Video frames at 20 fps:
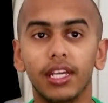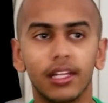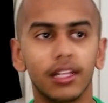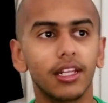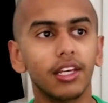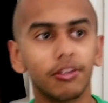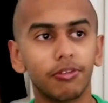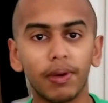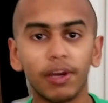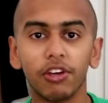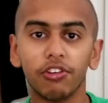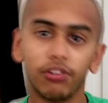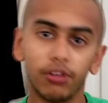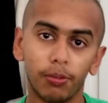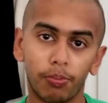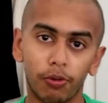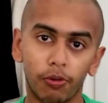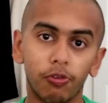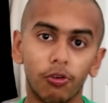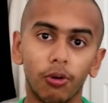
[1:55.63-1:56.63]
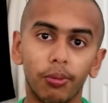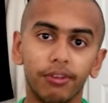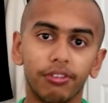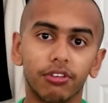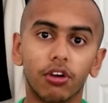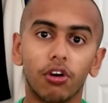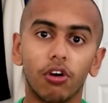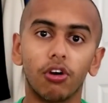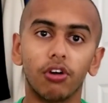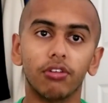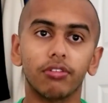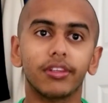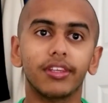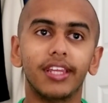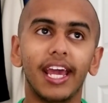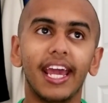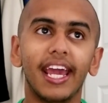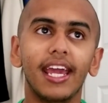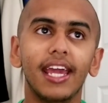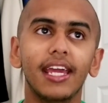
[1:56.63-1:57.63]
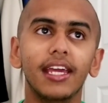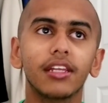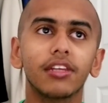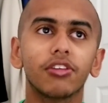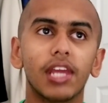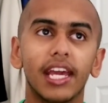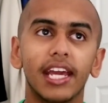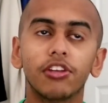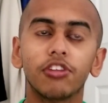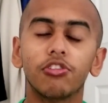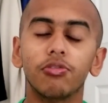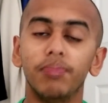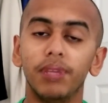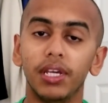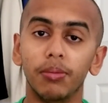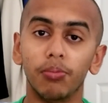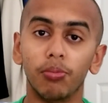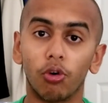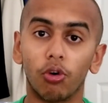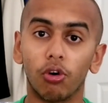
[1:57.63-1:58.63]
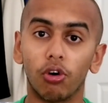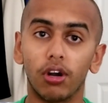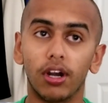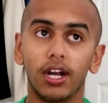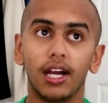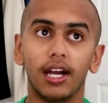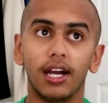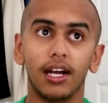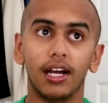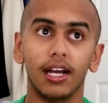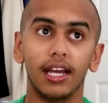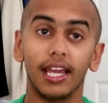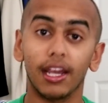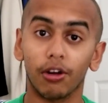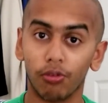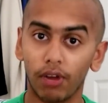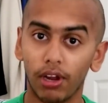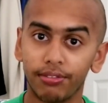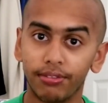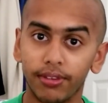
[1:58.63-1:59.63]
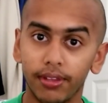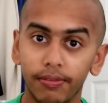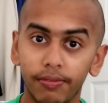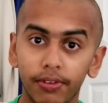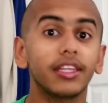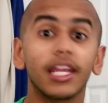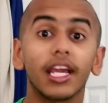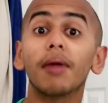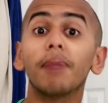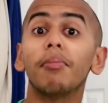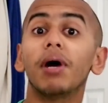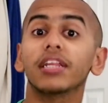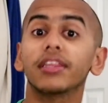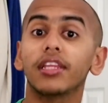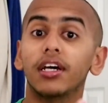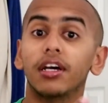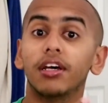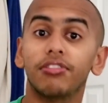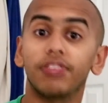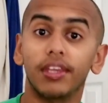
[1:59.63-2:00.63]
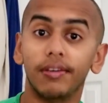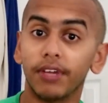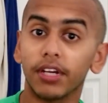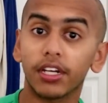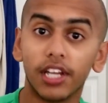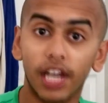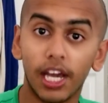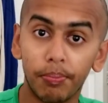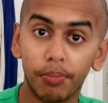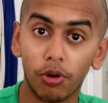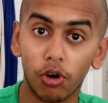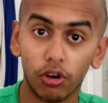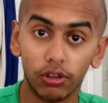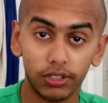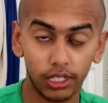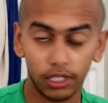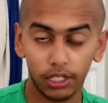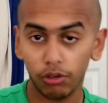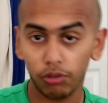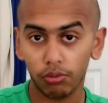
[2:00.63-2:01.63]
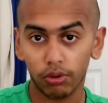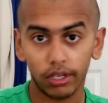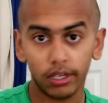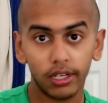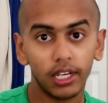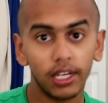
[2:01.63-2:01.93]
especially the performance cars, they tend to be more aggressive. Think about the Civic Type R, the new one.